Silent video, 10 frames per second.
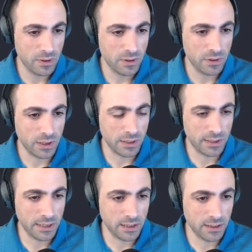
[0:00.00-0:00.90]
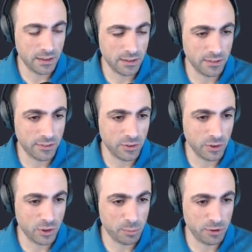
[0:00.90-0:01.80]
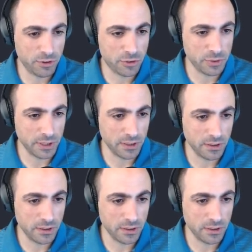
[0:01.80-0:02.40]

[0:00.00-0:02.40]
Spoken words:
dot data, and then this is going to be string.